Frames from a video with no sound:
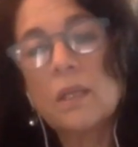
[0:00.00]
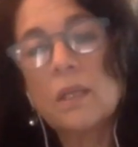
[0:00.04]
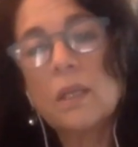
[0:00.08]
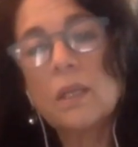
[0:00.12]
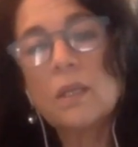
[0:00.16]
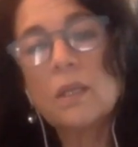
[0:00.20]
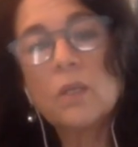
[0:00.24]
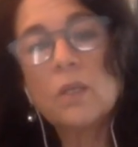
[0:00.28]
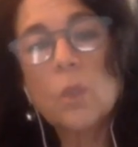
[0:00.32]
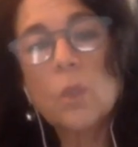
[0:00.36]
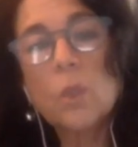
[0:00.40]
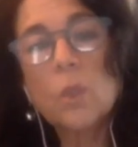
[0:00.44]

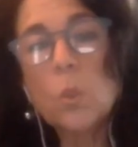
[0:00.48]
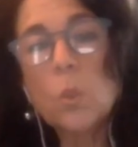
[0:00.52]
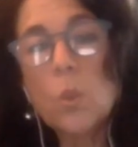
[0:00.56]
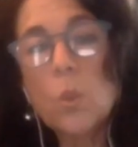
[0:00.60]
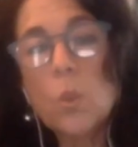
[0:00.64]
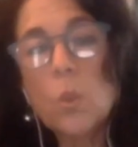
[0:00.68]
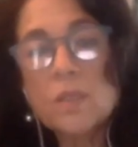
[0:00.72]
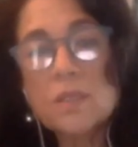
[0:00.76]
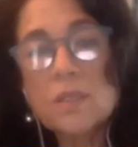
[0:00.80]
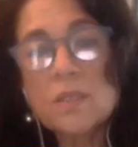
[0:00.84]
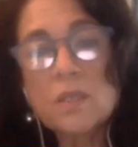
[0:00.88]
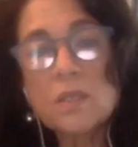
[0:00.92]
No
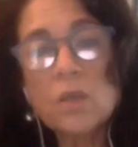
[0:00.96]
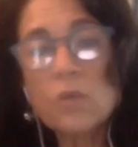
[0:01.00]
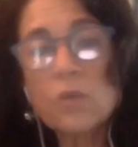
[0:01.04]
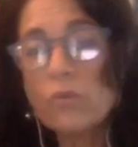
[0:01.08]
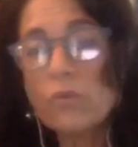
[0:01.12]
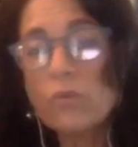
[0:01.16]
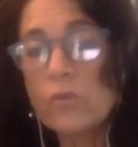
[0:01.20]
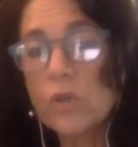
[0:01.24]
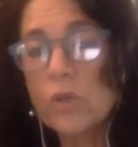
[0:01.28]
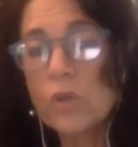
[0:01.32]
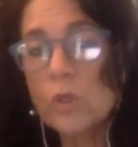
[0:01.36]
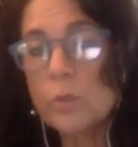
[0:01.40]
was, no
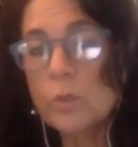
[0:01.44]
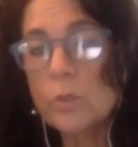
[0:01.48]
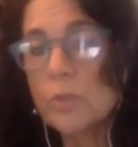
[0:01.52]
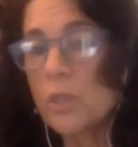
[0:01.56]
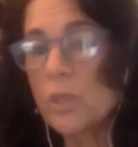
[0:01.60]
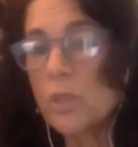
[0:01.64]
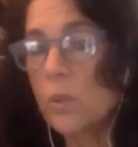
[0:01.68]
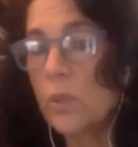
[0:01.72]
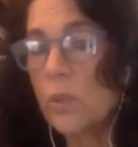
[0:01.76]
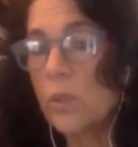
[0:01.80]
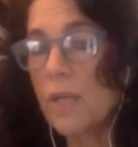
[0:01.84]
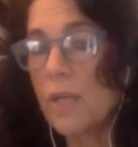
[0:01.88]
verb,
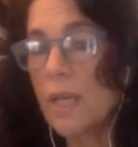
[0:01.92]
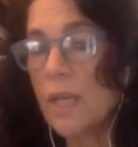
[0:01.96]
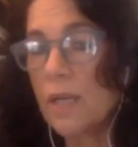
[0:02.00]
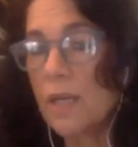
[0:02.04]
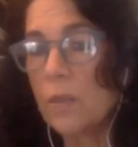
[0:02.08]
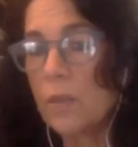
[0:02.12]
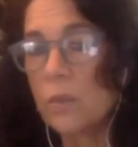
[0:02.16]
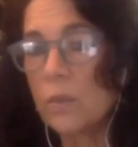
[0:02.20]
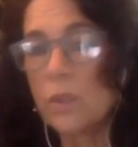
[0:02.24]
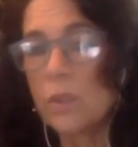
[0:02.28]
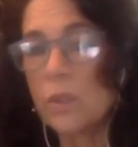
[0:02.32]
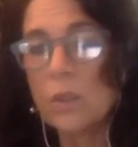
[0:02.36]
no
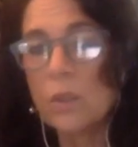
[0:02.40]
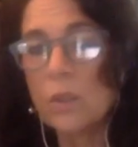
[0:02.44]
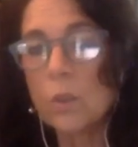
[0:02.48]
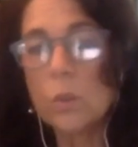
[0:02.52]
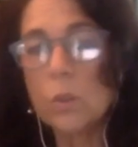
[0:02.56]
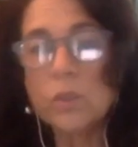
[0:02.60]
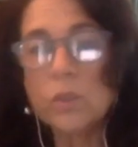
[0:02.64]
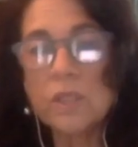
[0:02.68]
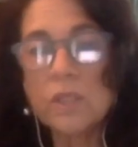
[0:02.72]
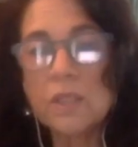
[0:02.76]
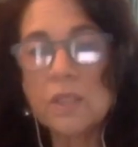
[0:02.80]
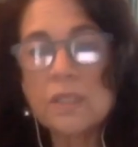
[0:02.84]
noun,
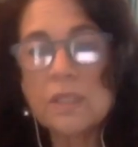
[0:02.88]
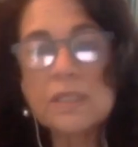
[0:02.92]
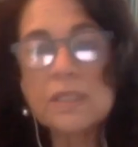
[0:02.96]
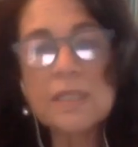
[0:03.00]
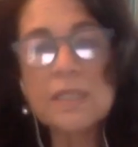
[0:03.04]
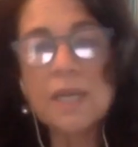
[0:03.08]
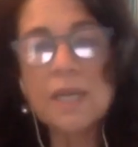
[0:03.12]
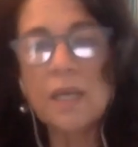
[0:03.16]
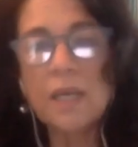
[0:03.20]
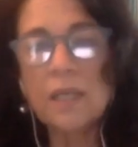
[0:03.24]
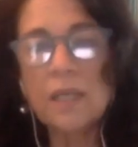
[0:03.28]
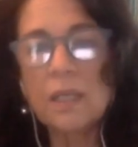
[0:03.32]
only a
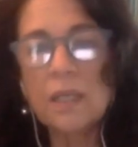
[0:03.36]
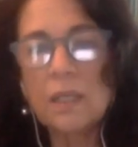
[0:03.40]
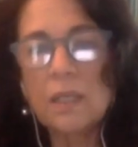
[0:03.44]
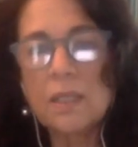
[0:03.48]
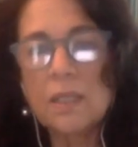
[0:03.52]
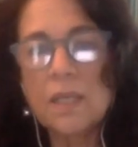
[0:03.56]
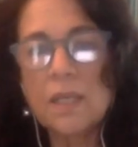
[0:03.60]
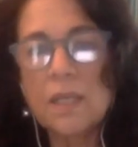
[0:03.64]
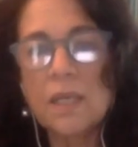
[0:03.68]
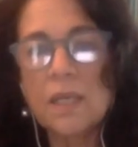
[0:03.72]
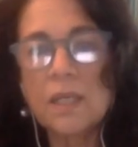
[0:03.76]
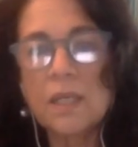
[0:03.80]
tiny,
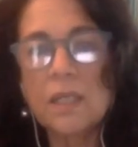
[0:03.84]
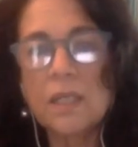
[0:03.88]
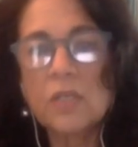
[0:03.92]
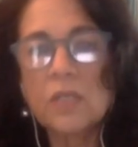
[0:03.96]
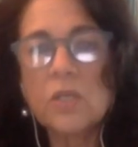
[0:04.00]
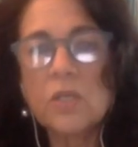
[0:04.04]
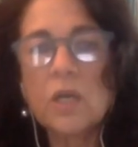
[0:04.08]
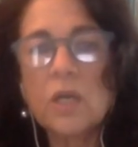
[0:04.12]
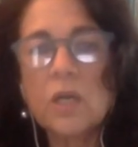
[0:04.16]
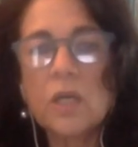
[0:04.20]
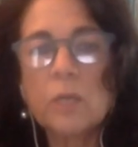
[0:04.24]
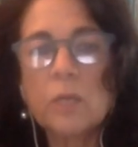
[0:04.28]
tiny
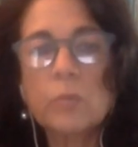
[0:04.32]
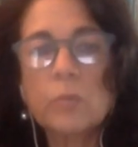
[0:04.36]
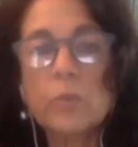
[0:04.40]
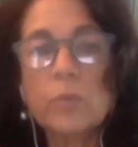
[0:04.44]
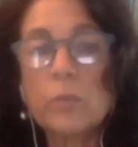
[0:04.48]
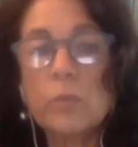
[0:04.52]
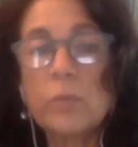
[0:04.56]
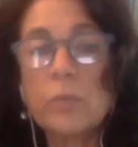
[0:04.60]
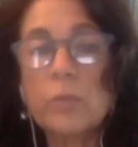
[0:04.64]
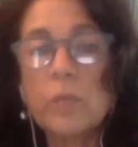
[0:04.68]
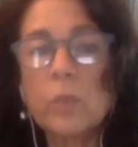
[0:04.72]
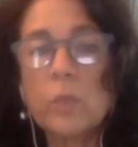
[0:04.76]
dot
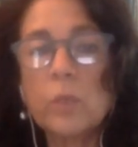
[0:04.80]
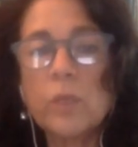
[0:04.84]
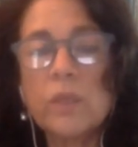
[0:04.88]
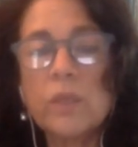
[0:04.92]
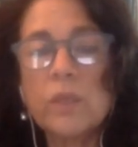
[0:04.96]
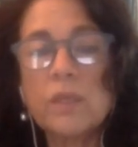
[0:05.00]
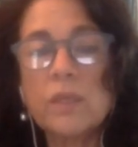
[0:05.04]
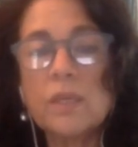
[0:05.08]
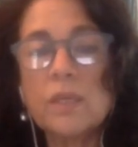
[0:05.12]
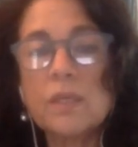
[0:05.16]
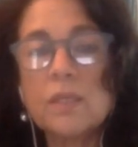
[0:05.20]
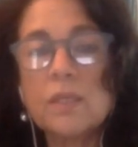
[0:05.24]
brimming with
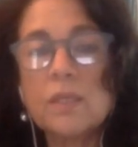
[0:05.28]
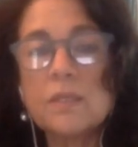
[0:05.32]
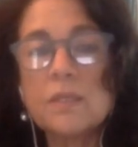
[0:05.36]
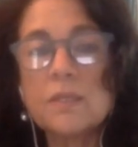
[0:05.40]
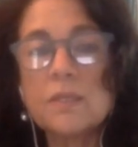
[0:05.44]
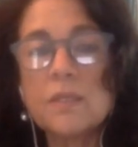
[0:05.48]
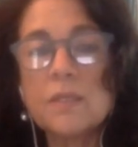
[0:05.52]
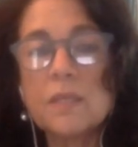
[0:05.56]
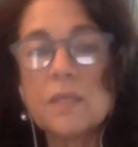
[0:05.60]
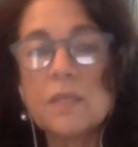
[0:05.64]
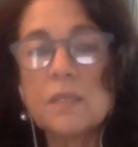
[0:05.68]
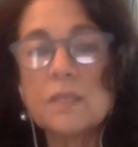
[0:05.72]
is,
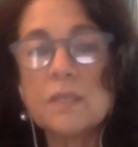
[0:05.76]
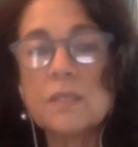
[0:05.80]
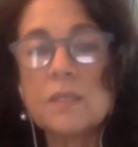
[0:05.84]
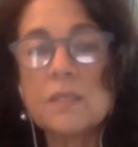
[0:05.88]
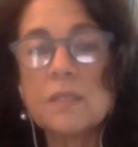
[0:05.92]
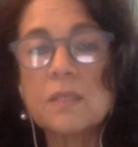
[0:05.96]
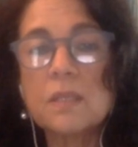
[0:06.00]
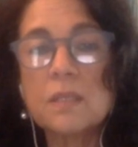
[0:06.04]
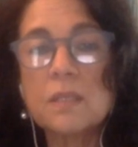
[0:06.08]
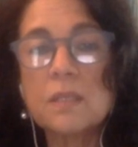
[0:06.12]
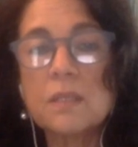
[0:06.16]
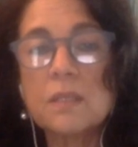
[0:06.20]
is,
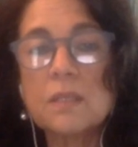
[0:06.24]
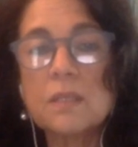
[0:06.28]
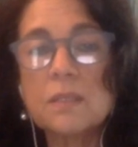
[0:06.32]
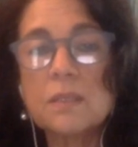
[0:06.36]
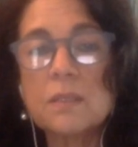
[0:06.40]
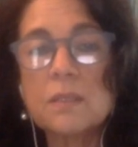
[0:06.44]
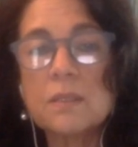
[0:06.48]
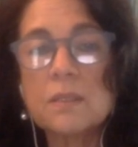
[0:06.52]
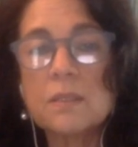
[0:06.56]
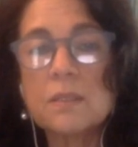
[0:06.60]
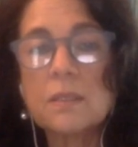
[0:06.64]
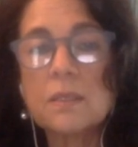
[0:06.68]

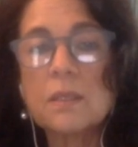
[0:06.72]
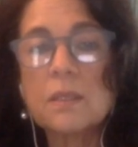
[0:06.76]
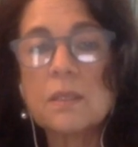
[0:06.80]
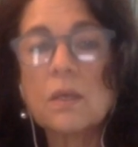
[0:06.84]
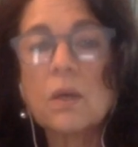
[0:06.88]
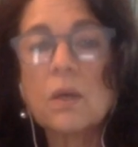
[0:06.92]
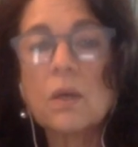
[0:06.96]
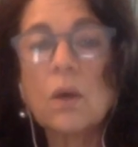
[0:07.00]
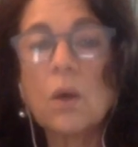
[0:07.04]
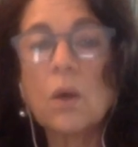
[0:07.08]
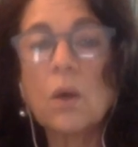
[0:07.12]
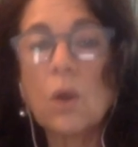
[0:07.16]
is,
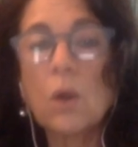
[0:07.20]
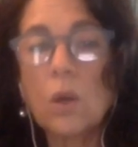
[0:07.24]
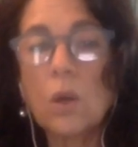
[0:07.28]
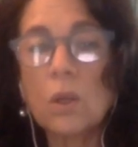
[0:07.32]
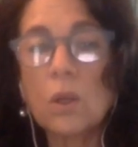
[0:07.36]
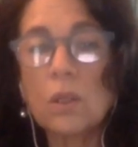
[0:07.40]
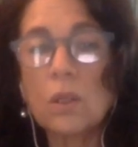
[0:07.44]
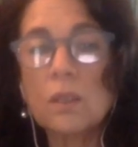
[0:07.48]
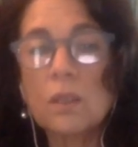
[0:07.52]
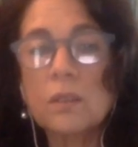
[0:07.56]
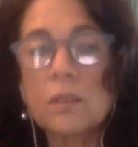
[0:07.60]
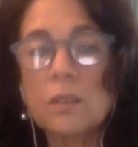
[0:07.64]

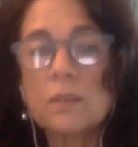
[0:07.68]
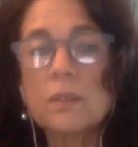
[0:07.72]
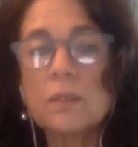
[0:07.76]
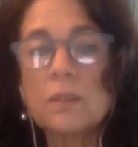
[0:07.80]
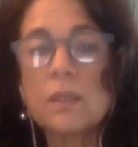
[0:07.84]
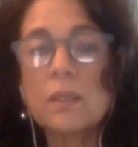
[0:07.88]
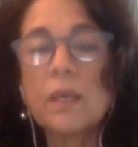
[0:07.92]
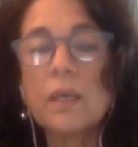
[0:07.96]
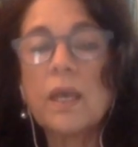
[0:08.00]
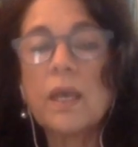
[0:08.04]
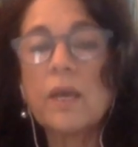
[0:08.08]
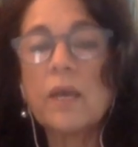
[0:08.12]
all,
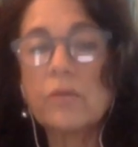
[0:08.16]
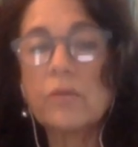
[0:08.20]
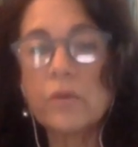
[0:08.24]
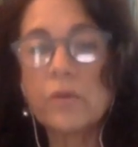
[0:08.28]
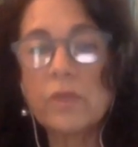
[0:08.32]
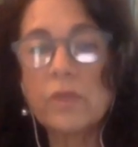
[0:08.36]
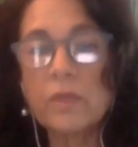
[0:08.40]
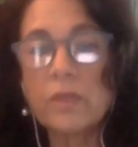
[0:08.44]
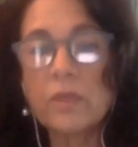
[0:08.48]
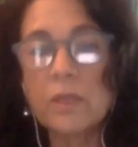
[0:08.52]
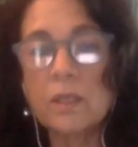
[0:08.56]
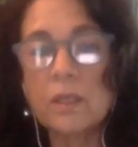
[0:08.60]

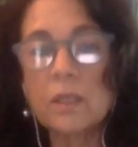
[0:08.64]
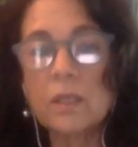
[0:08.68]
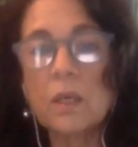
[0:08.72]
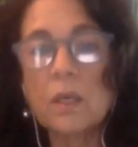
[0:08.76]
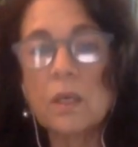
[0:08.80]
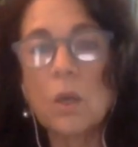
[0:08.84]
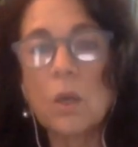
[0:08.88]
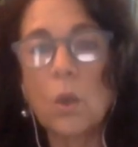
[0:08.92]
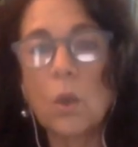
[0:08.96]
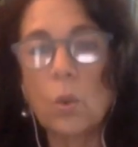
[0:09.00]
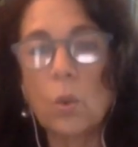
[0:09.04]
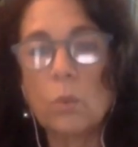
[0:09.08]
everything,
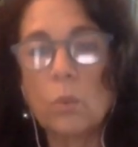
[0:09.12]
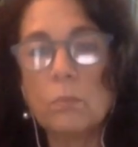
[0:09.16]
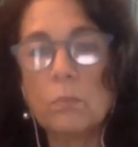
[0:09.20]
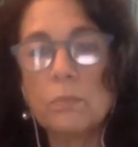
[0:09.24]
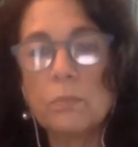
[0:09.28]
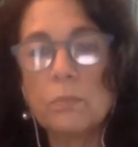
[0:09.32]
home.